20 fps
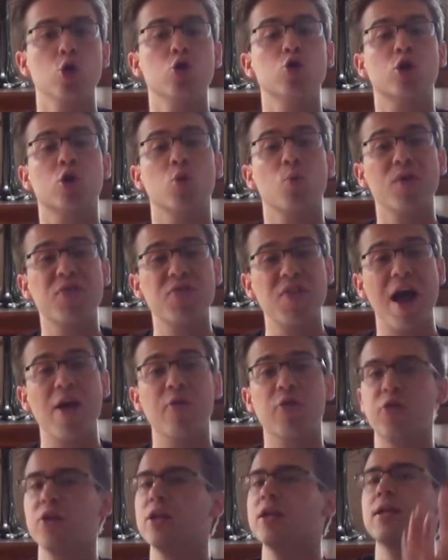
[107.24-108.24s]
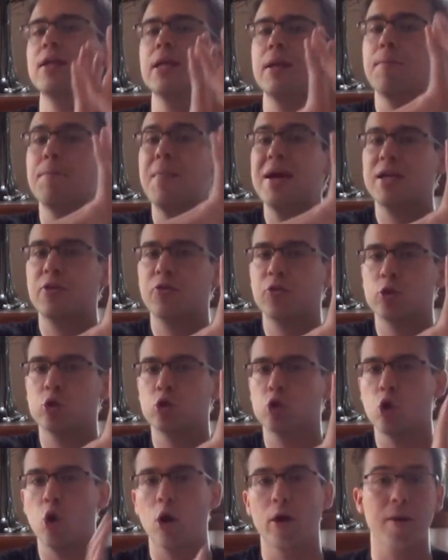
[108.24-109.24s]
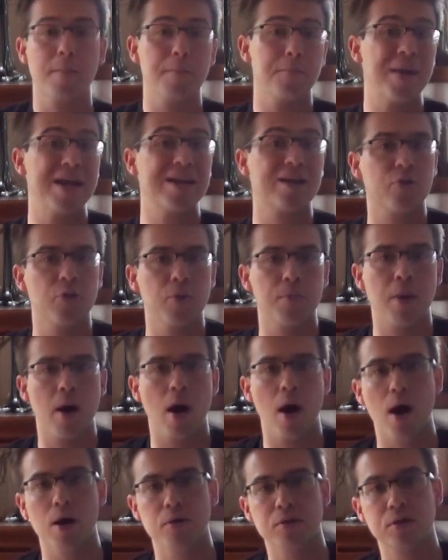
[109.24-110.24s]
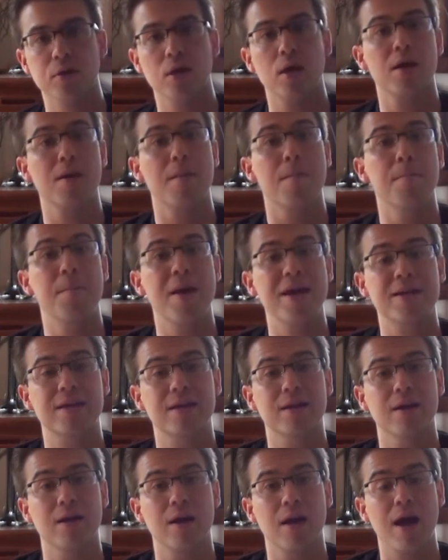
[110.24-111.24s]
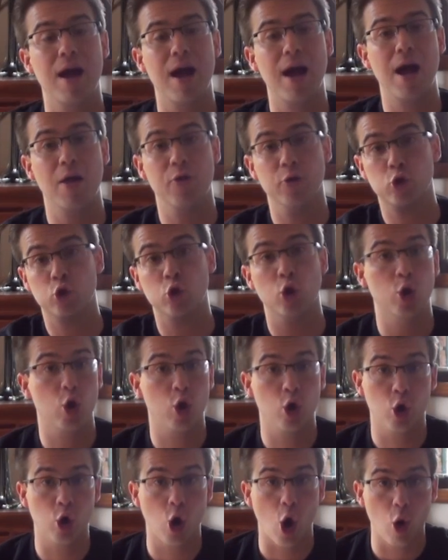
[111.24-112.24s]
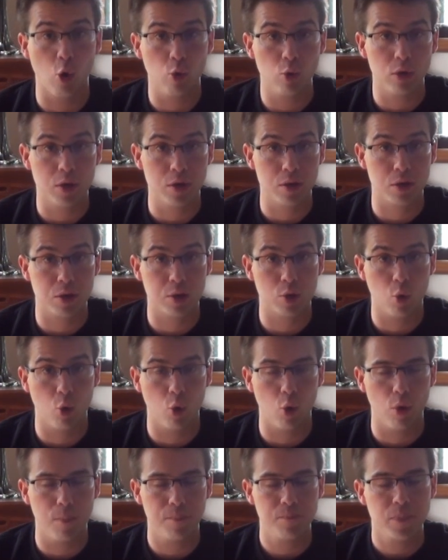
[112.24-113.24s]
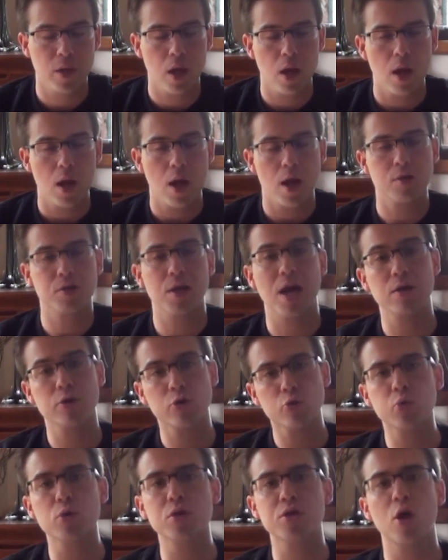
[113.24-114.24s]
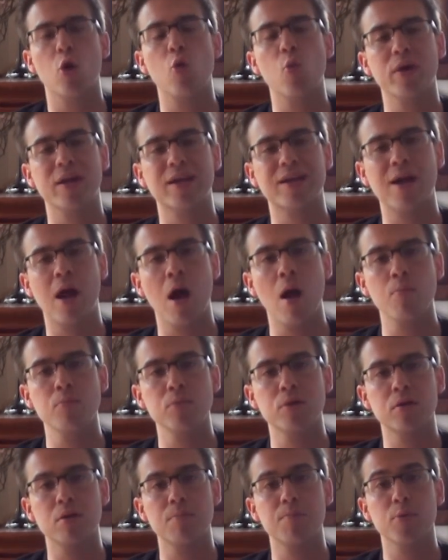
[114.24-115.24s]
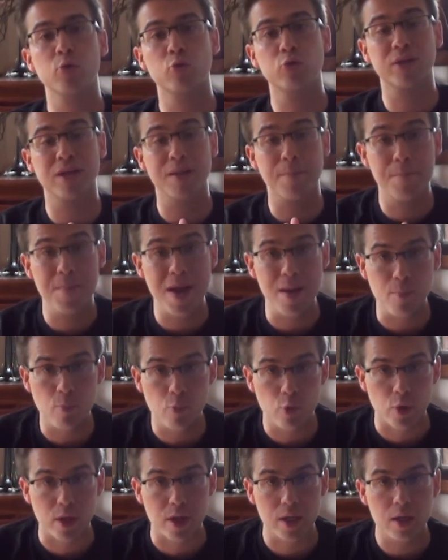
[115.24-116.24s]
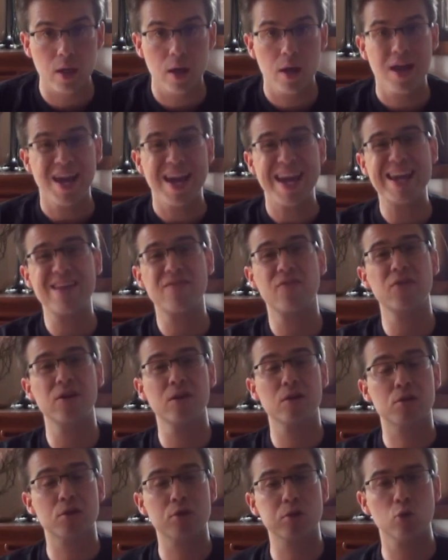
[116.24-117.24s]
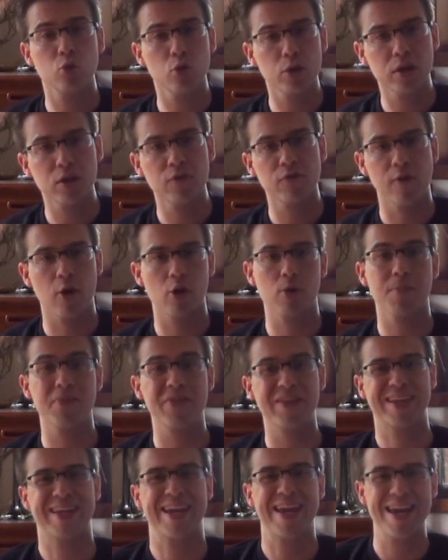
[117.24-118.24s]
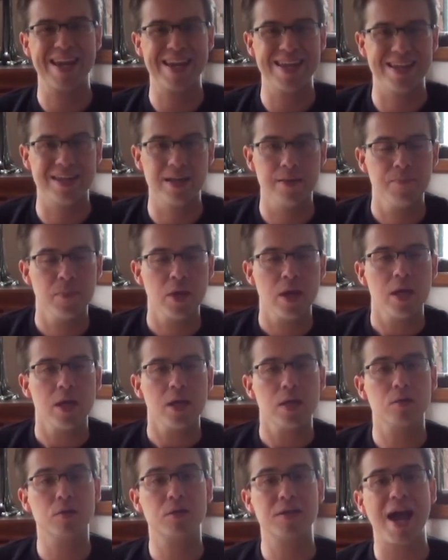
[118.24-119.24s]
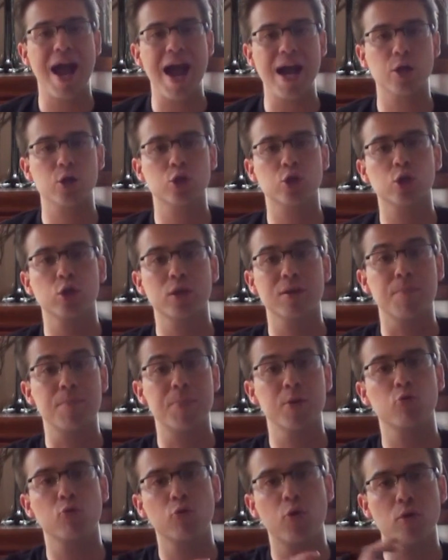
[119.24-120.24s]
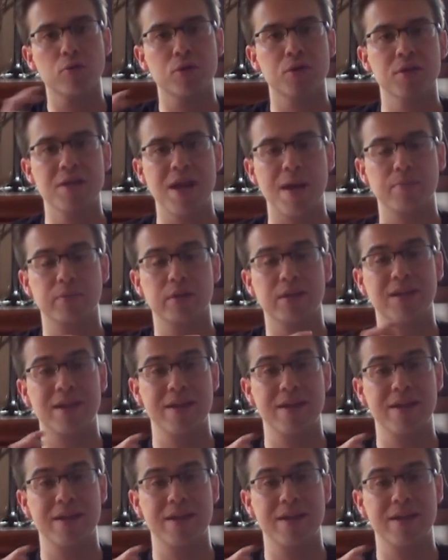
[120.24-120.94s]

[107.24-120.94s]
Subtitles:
You can, without thinking, make the shot, make the pass, make the shot on goal and score. So as a result, when it comes to building memory, even in a schooling environment, the key is to actually build those synaptic